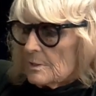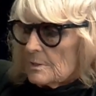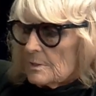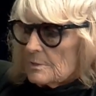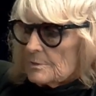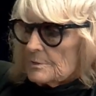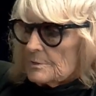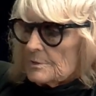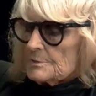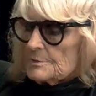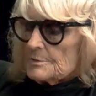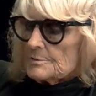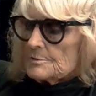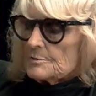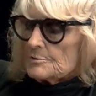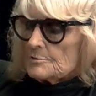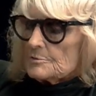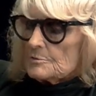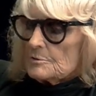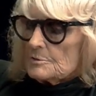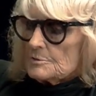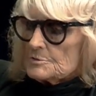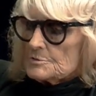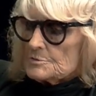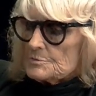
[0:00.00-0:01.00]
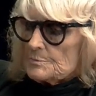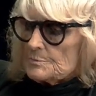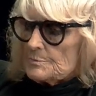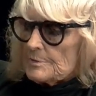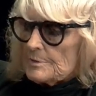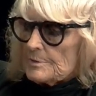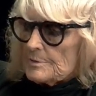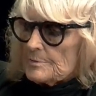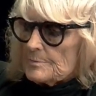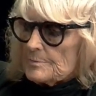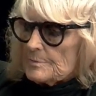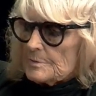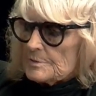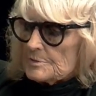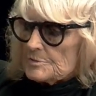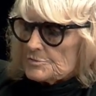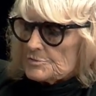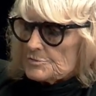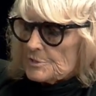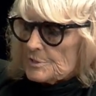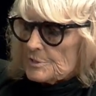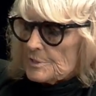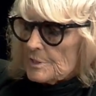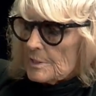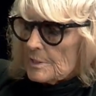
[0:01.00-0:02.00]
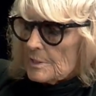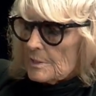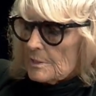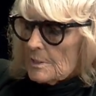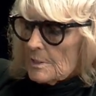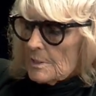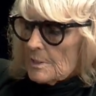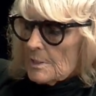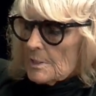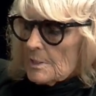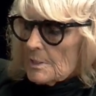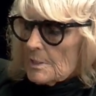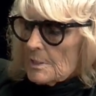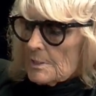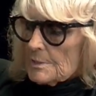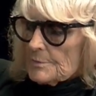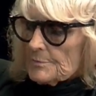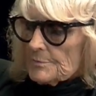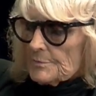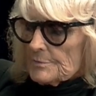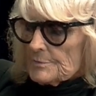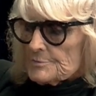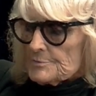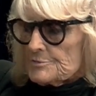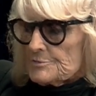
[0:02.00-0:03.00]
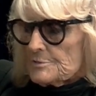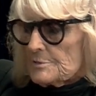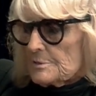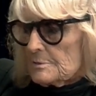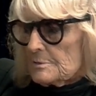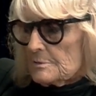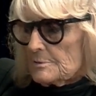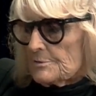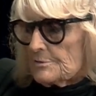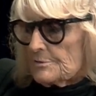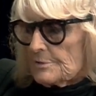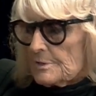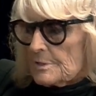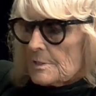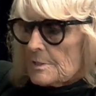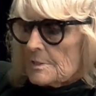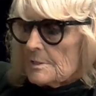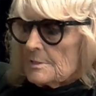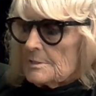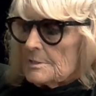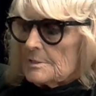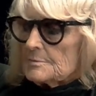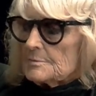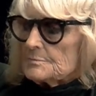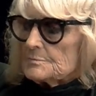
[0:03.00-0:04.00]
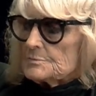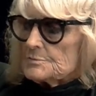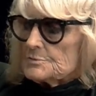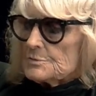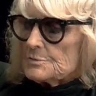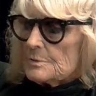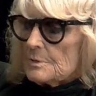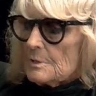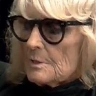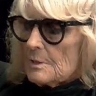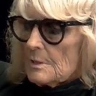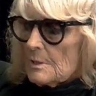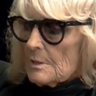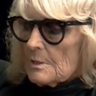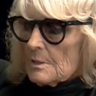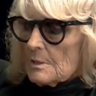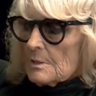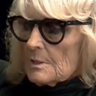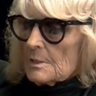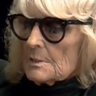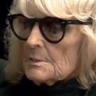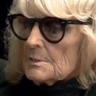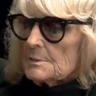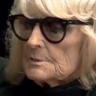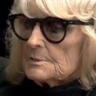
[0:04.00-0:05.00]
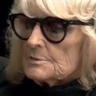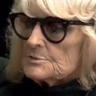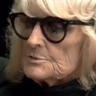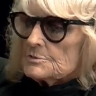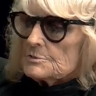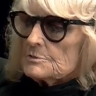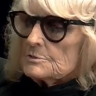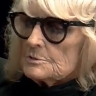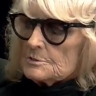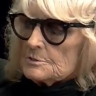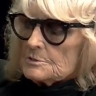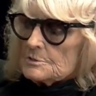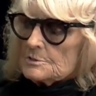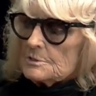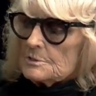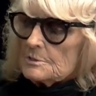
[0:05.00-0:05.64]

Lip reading: that didn't cost very much, and this little thing comes, and he's got.